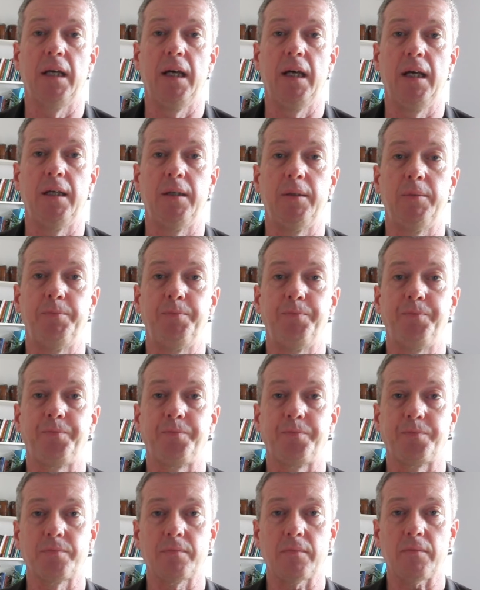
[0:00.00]
And
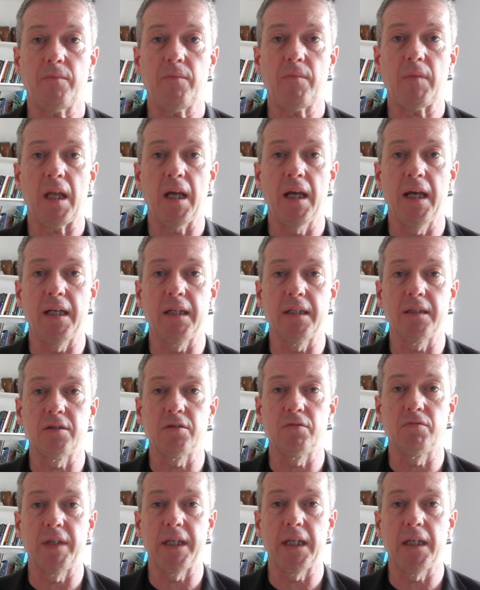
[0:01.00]

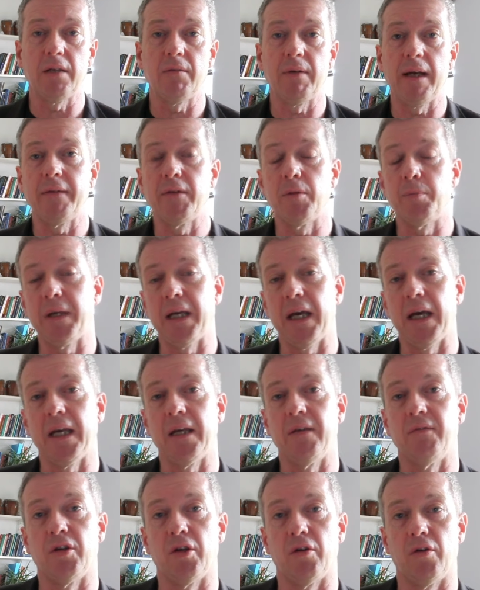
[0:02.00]
it's really around the
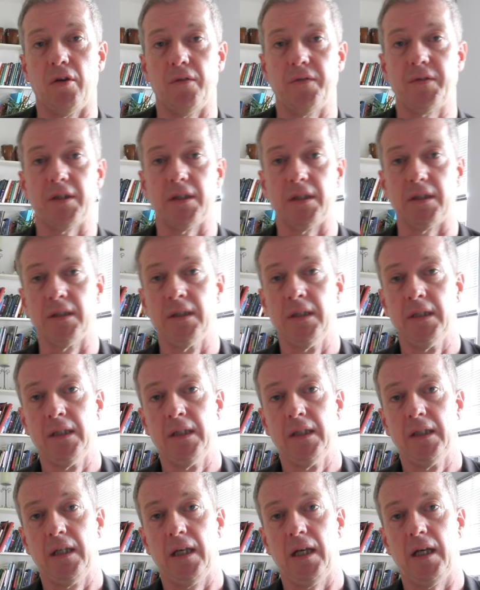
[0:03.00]
behaviour often
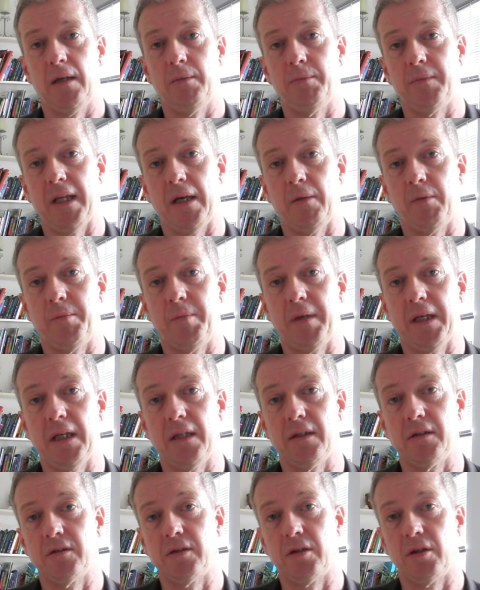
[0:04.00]
that we
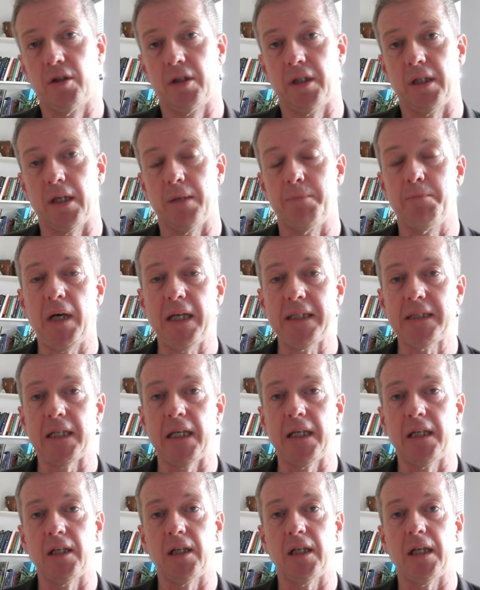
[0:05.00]
begin to look at it. My
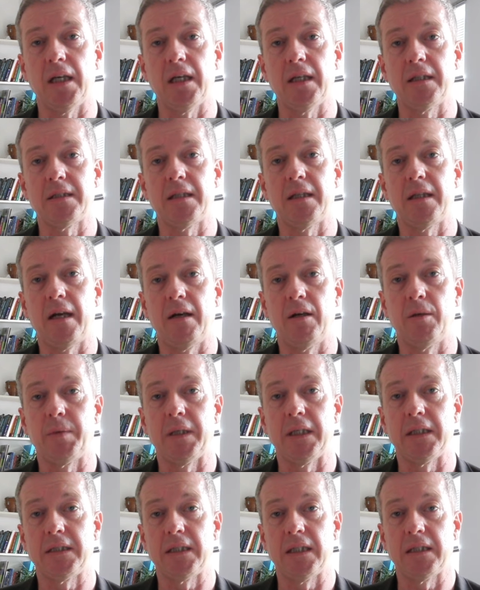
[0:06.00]
take on it as a
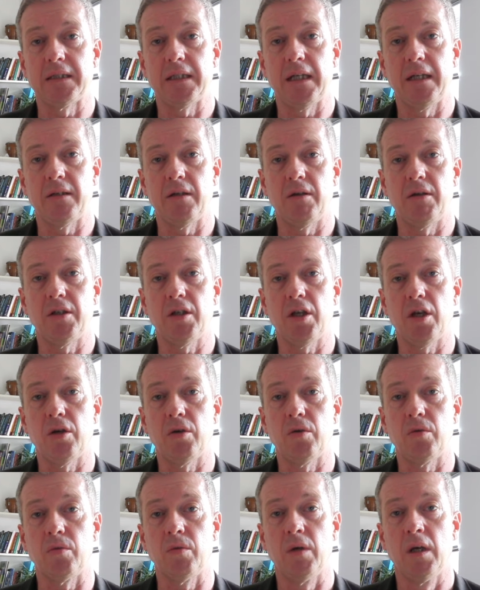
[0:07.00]
therapist is that there are
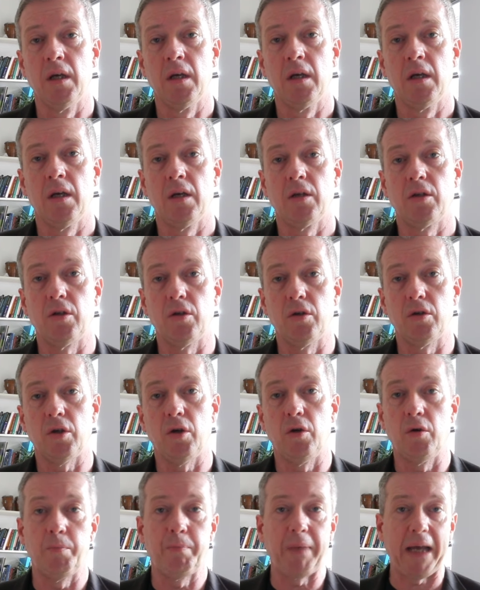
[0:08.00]
no good
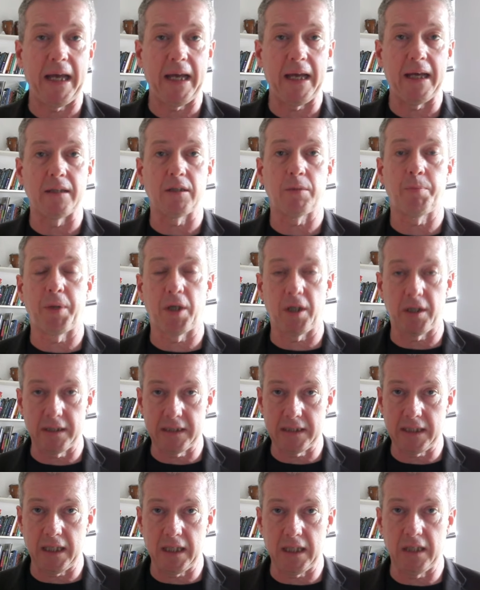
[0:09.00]
or bad per
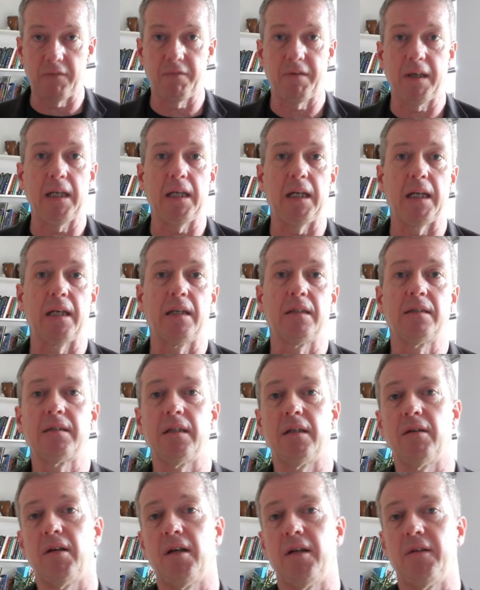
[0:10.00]
se feelings.
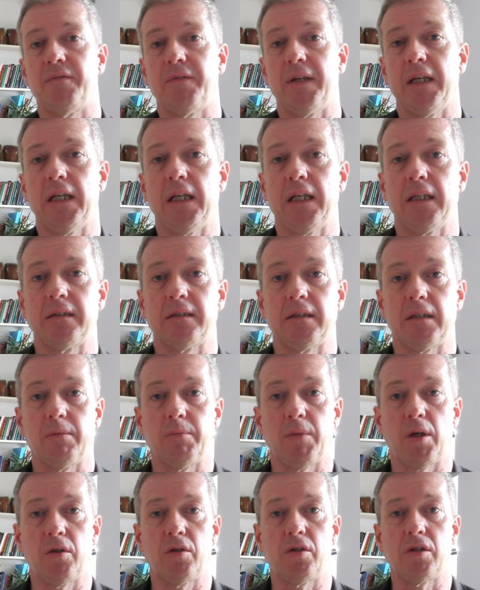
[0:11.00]
There are feelings and
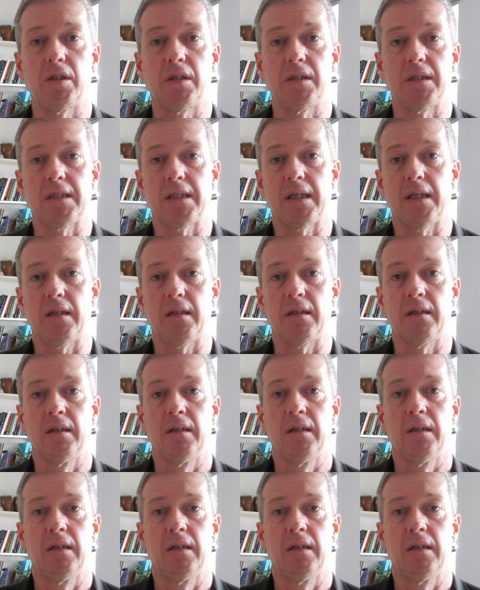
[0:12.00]
emotions that